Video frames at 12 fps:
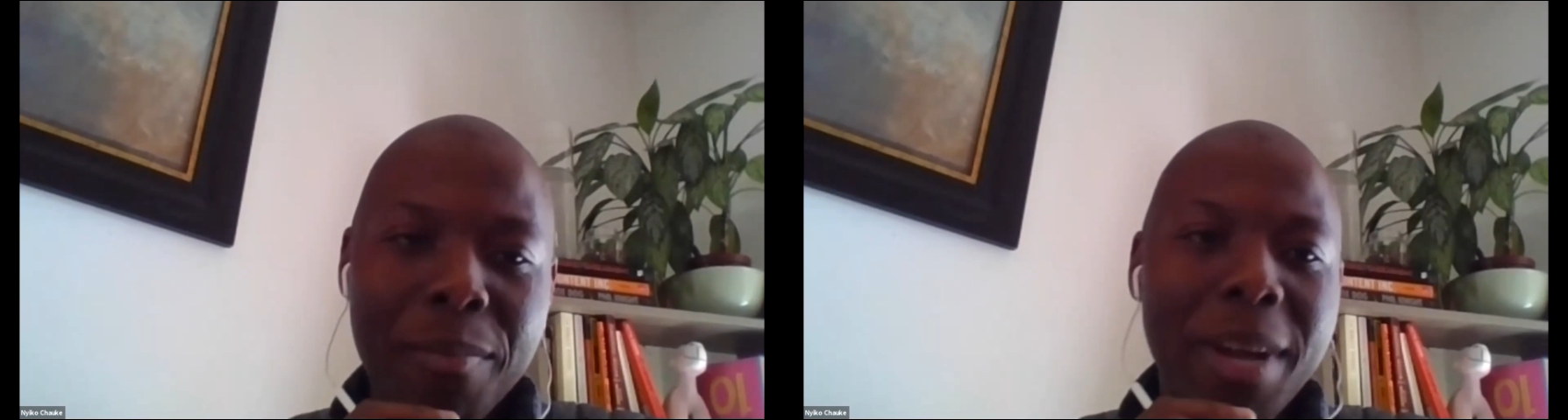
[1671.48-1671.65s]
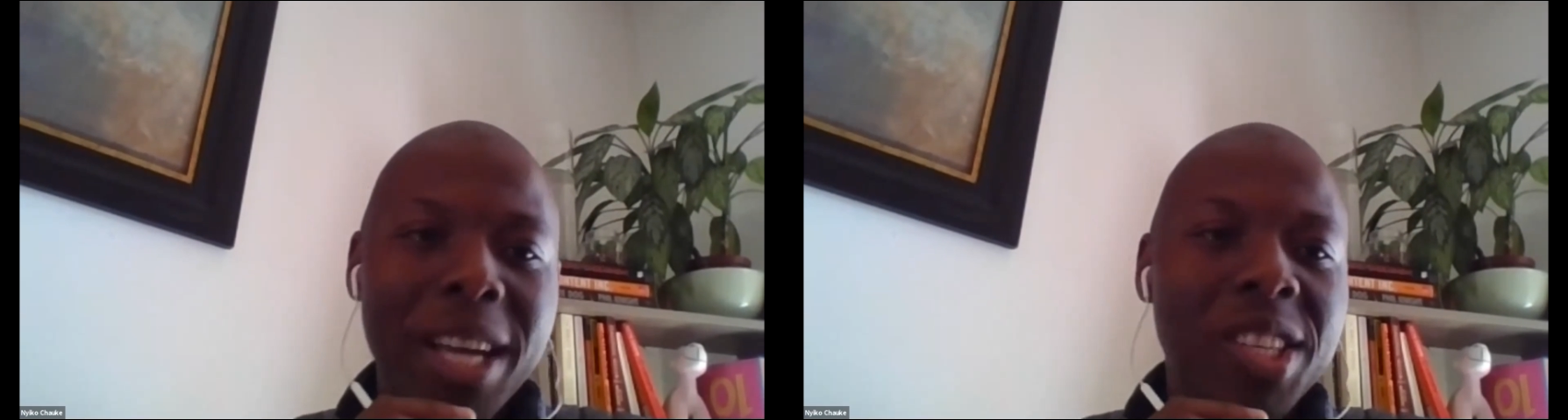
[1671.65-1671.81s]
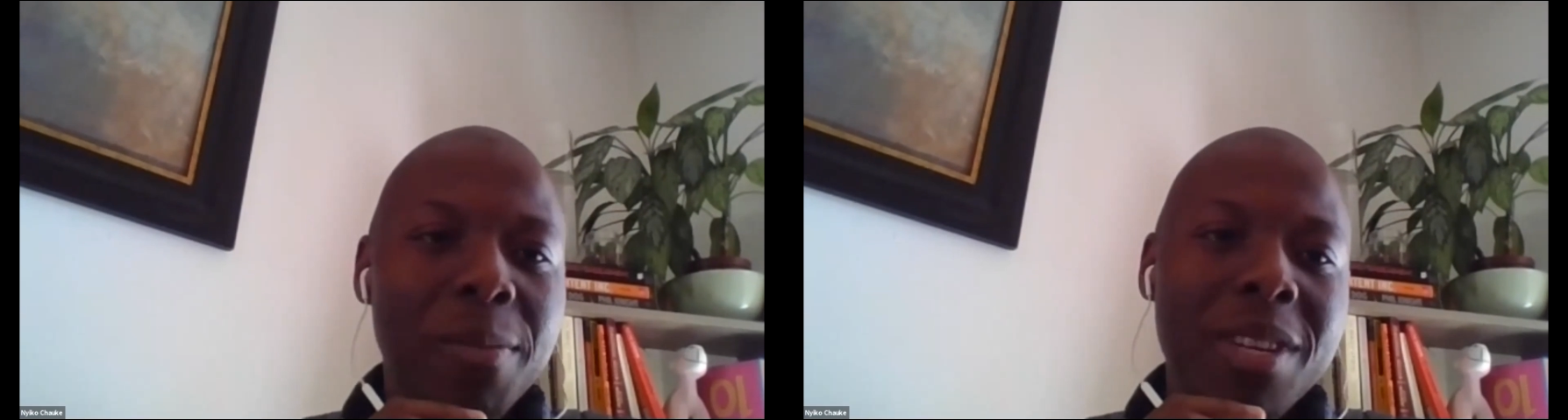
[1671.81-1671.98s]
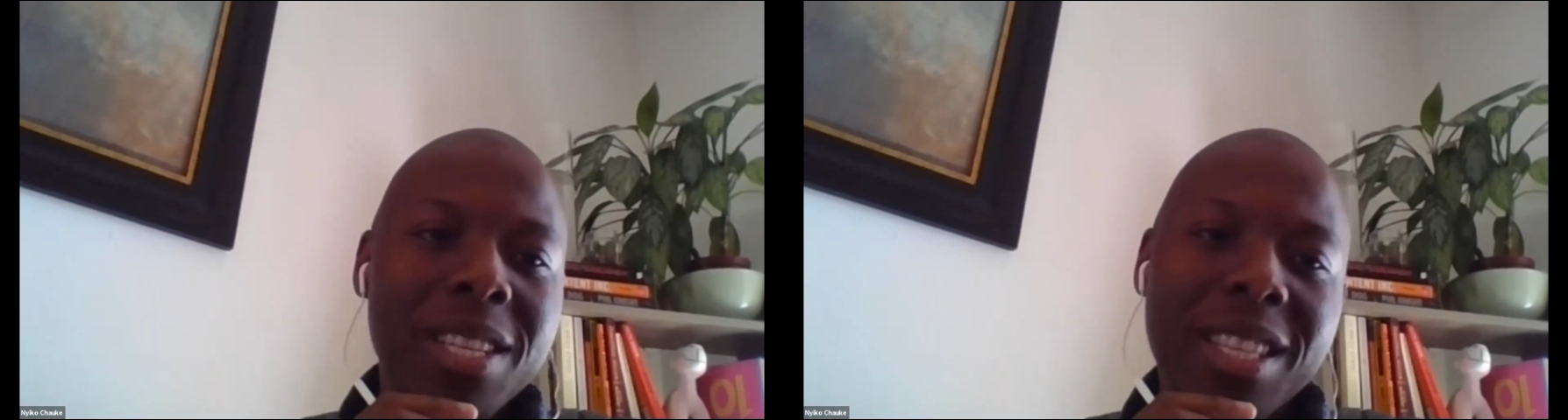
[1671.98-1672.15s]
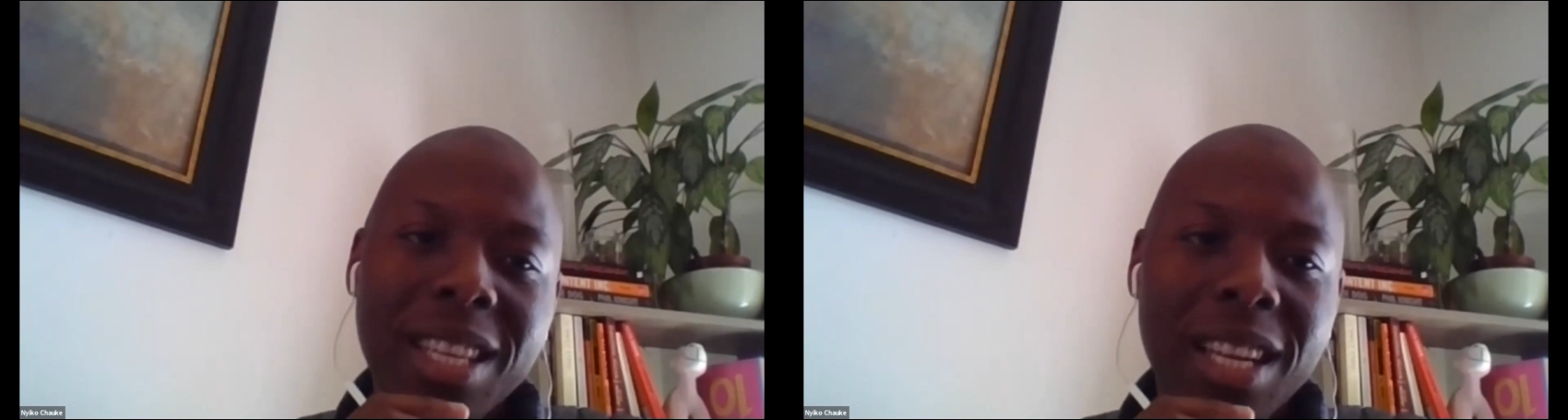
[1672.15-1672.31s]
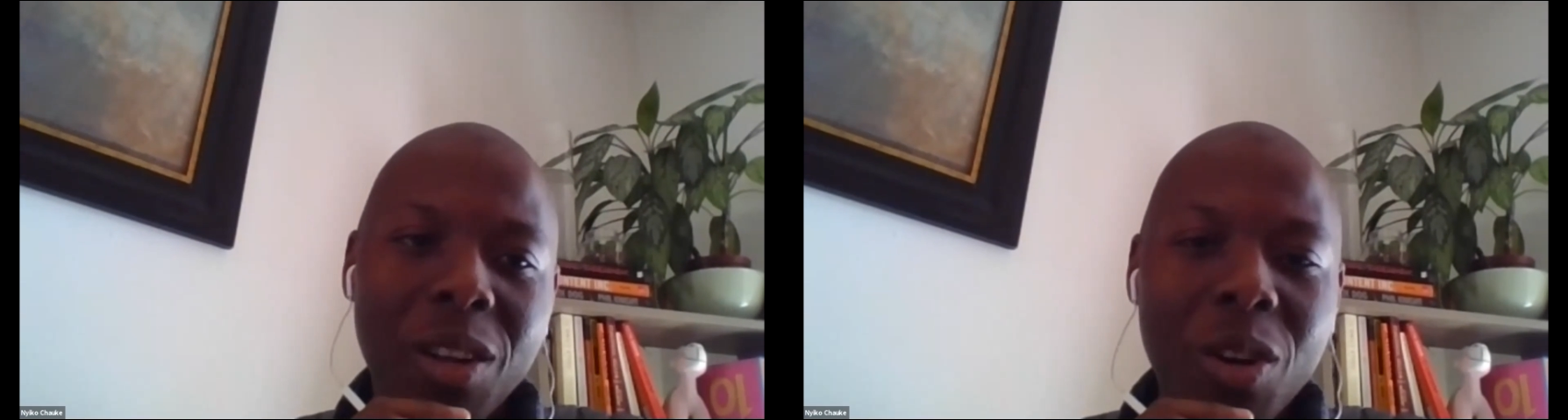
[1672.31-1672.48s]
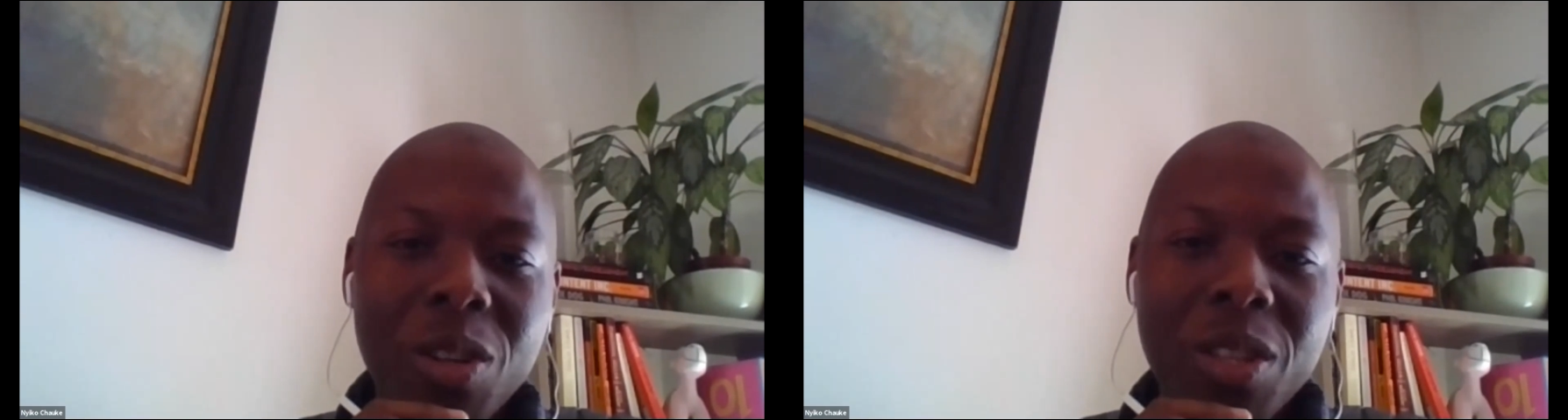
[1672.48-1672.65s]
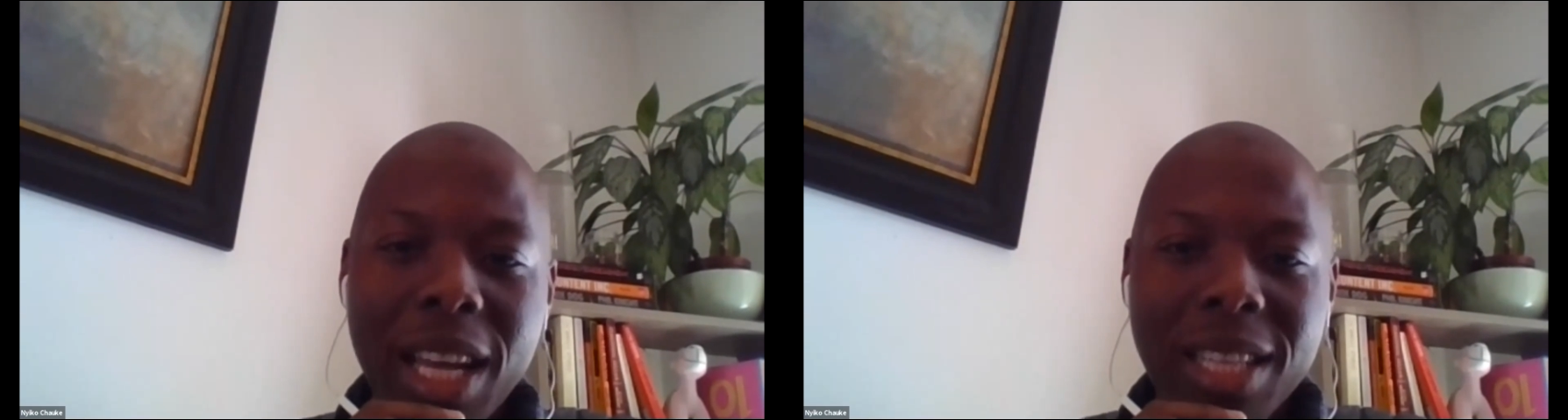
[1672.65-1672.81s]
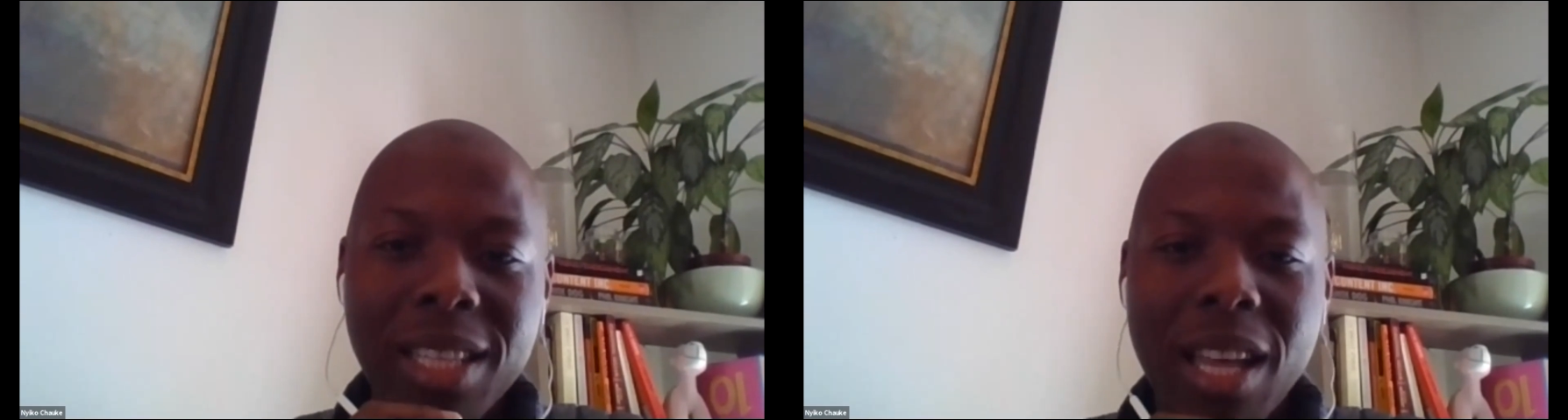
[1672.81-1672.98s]
measurements and all
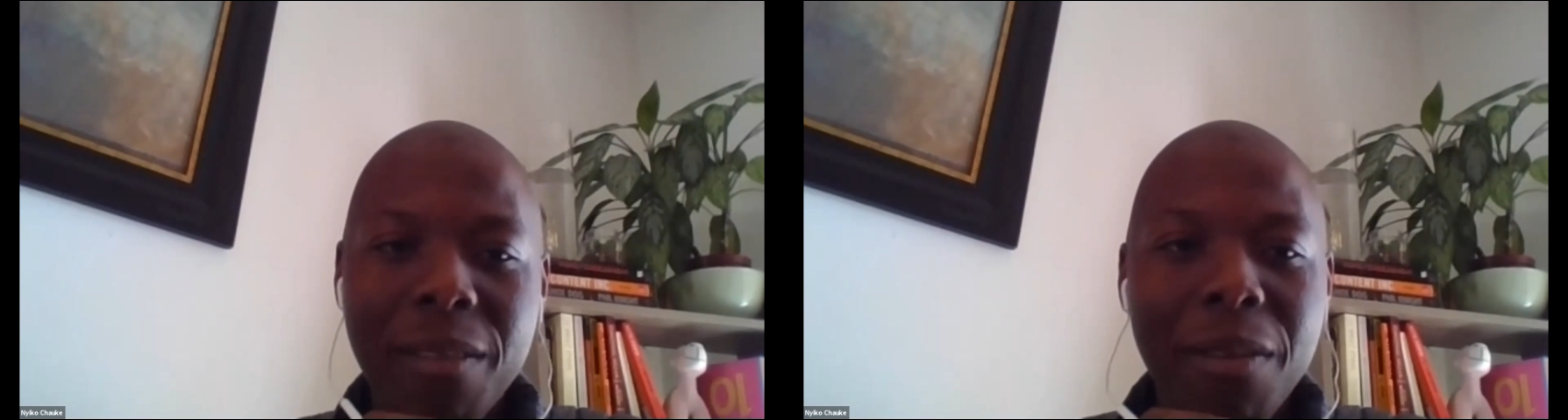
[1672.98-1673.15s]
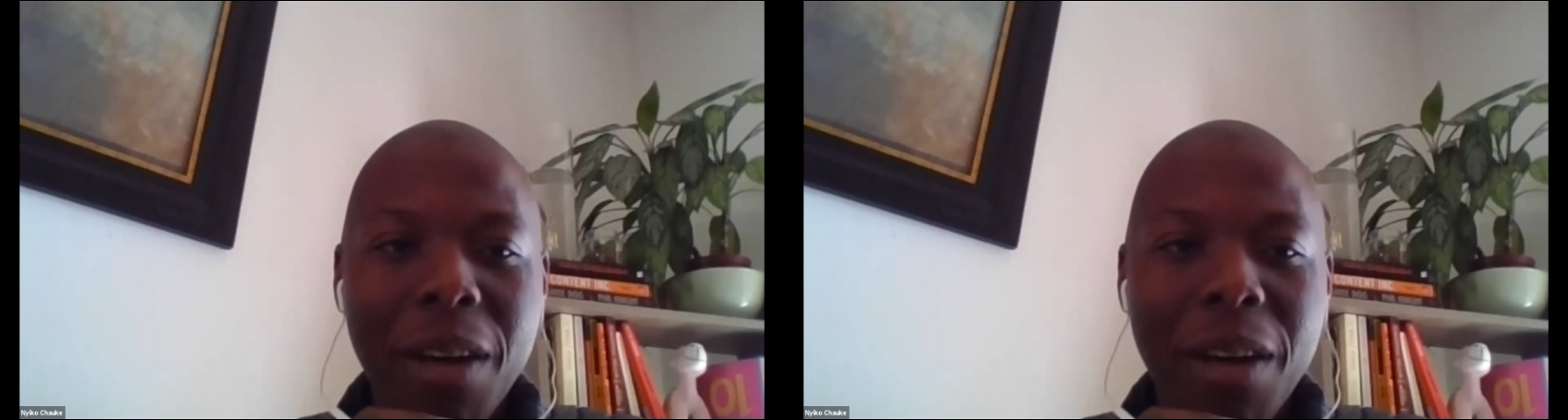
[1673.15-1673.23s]
that stuff.